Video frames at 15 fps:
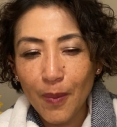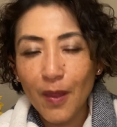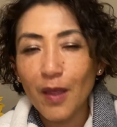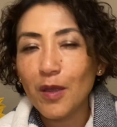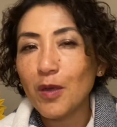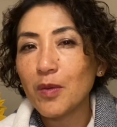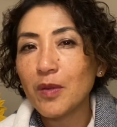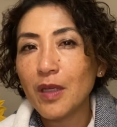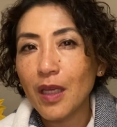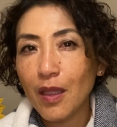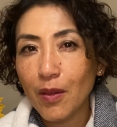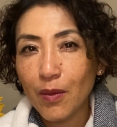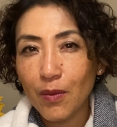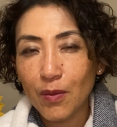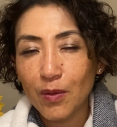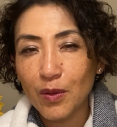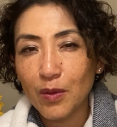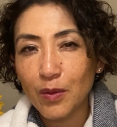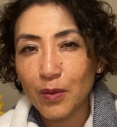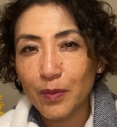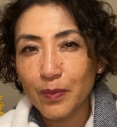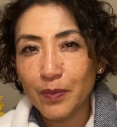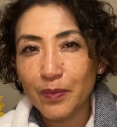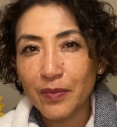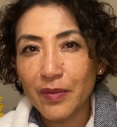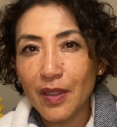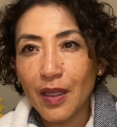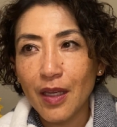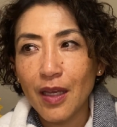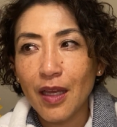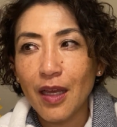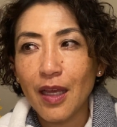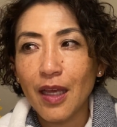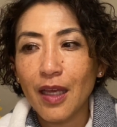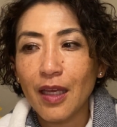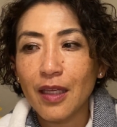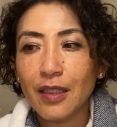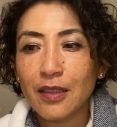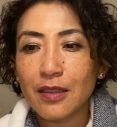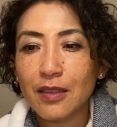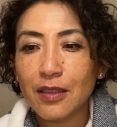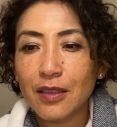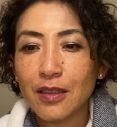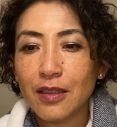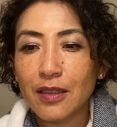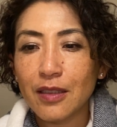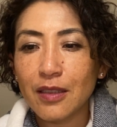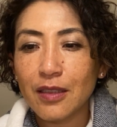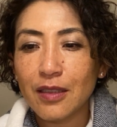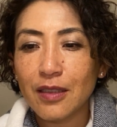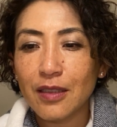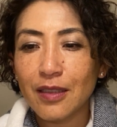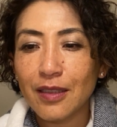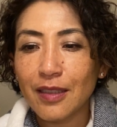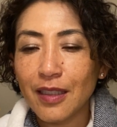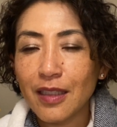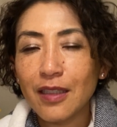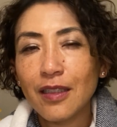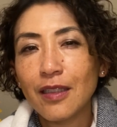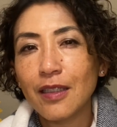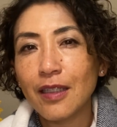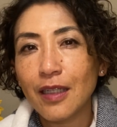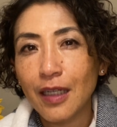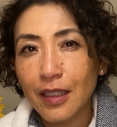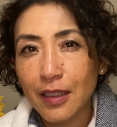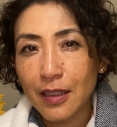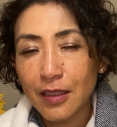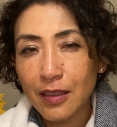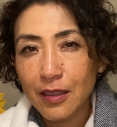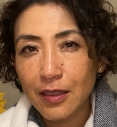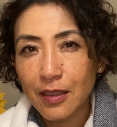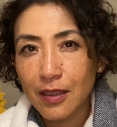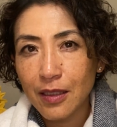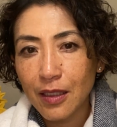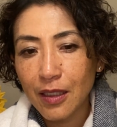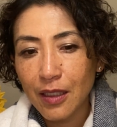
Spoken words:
you will get through and get the guidance.